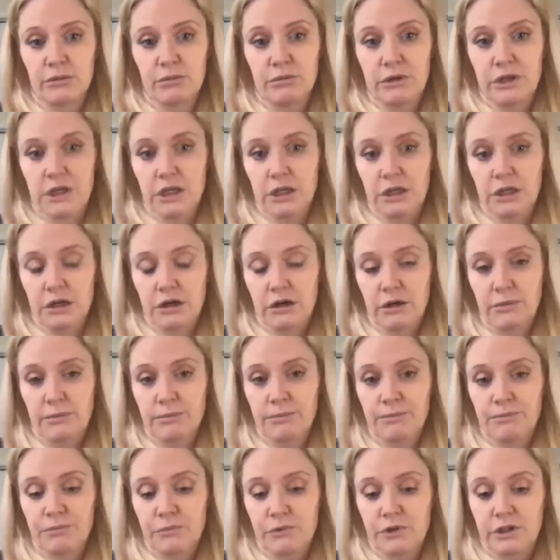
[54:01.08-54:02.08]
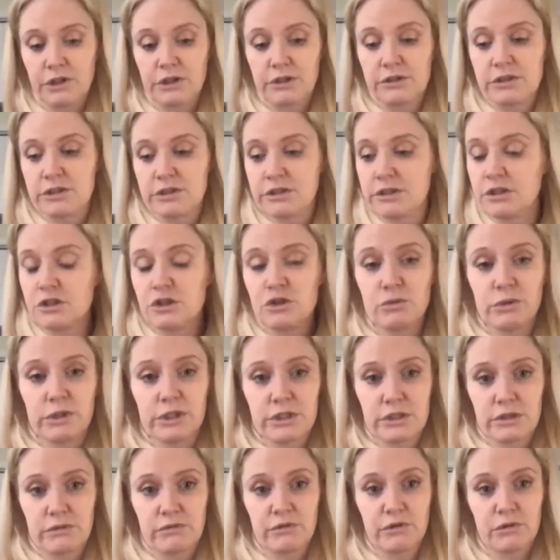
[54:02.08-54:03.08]
me the
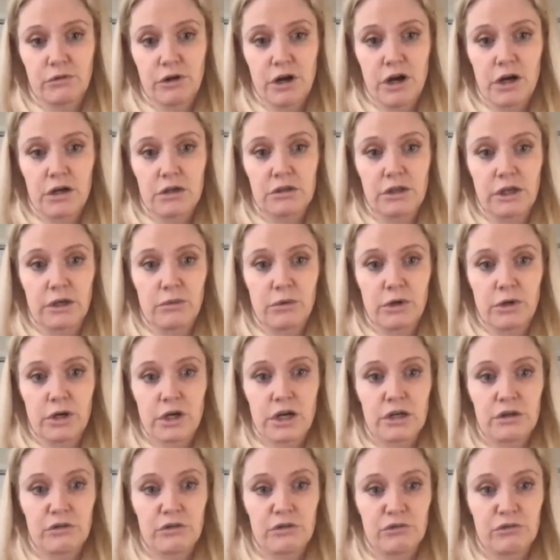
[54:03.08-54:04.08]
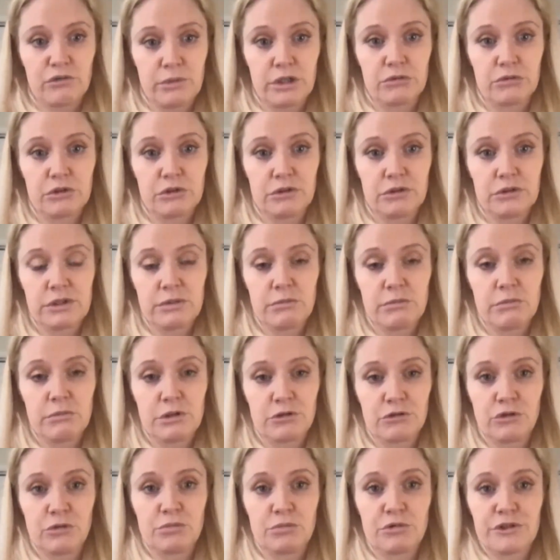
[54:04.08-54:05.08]
constituents of the rock, like what kind of minerals and
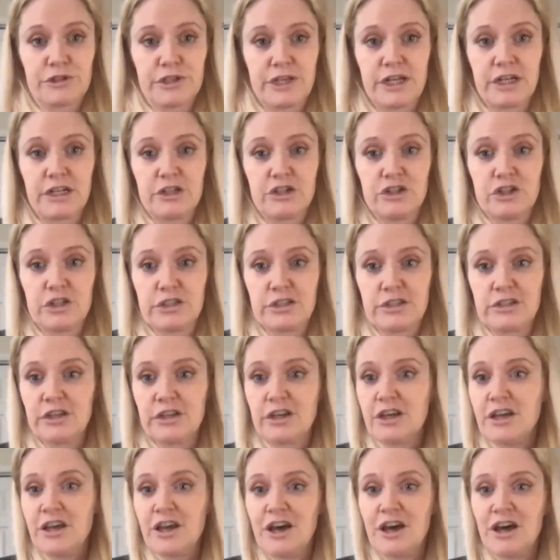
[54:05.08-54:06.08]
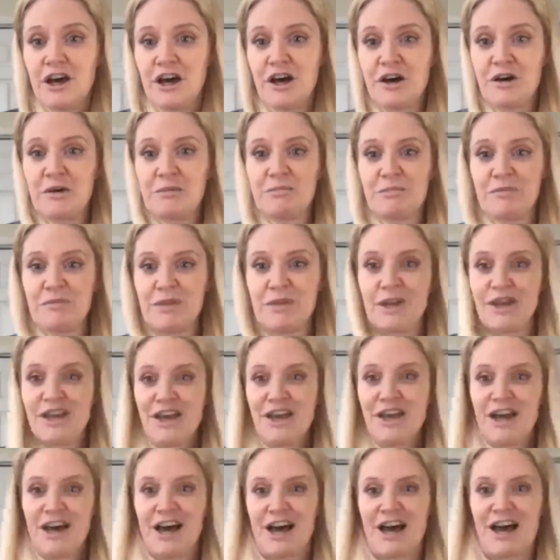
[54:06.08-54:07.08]
mineral percentages.
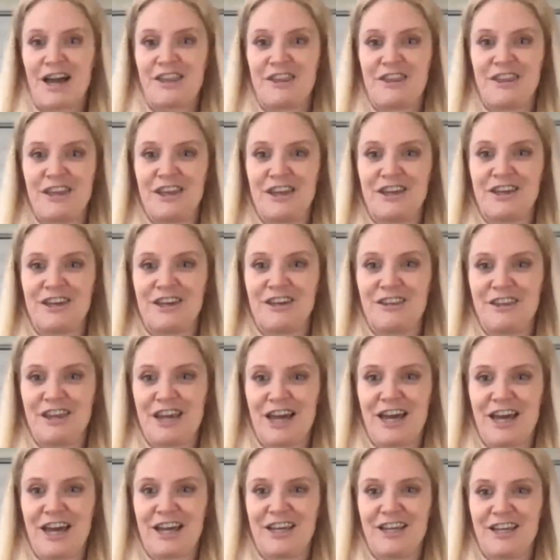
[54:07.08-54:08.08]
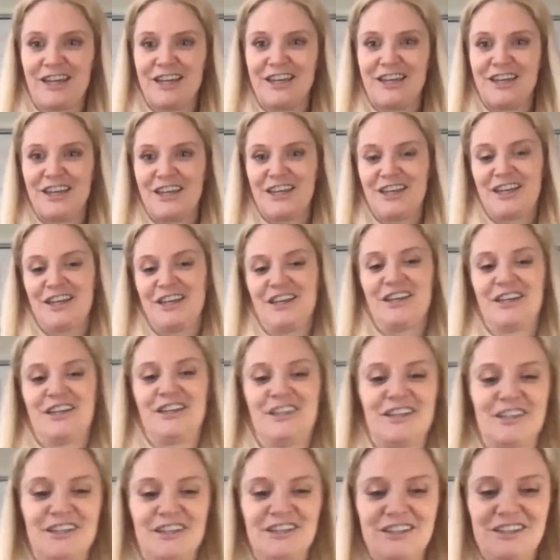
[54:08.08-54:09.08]
I think that
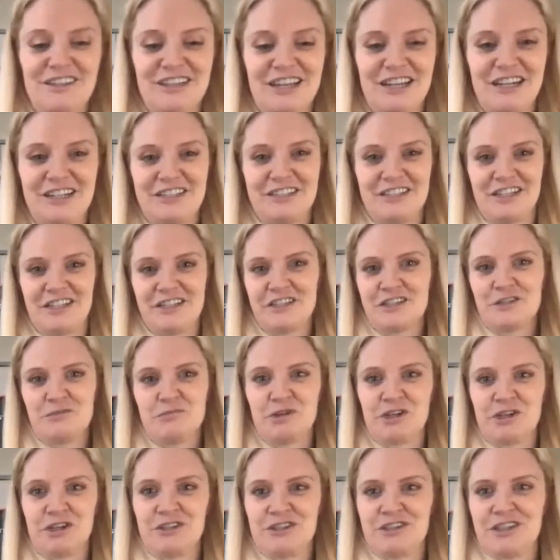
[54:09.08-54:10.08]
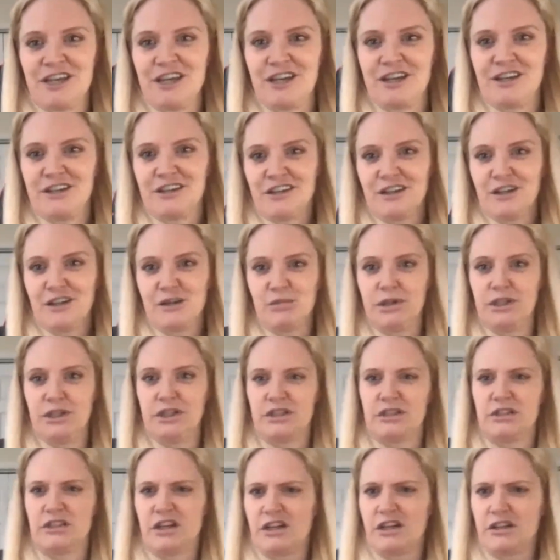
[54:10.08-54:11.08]
exists, but it's like $1
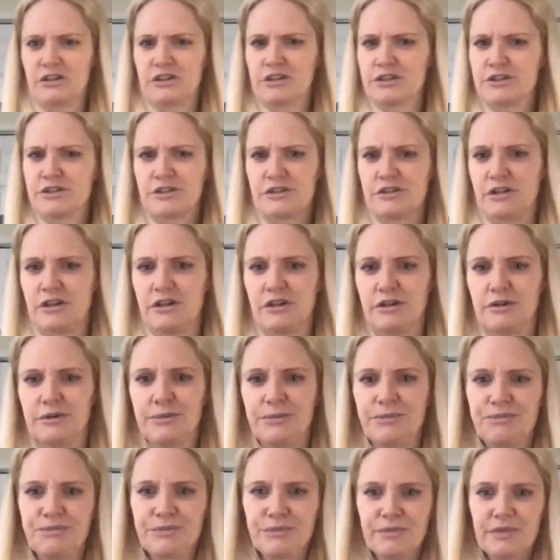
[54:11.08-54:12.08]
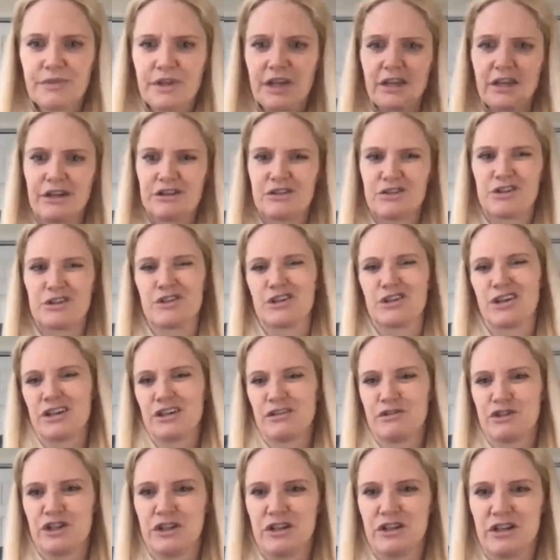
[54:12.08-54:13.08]
billion, so, and it's also kind of
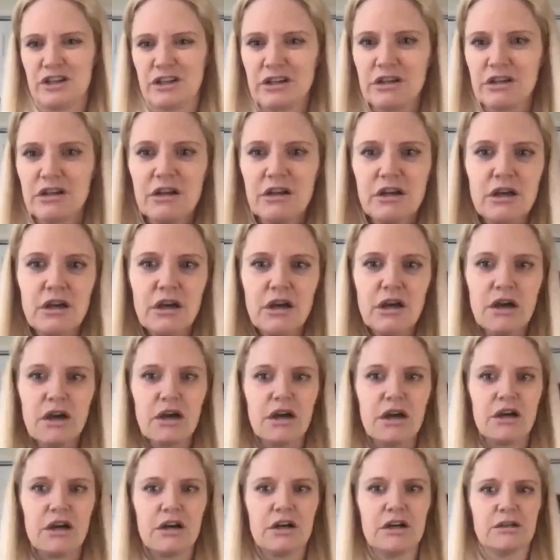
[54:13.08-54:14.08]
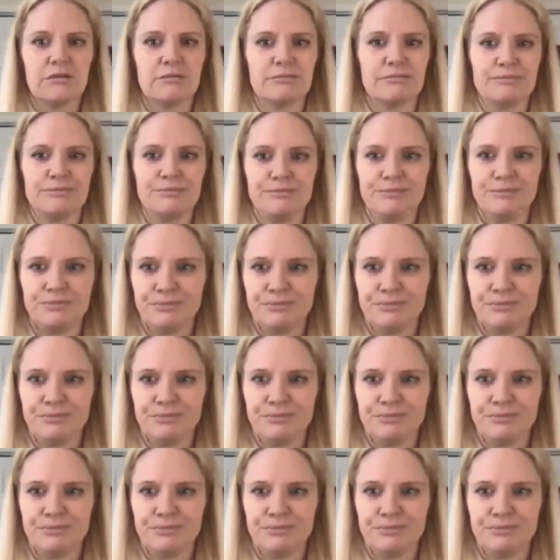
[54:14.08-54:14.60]
cheating. Um,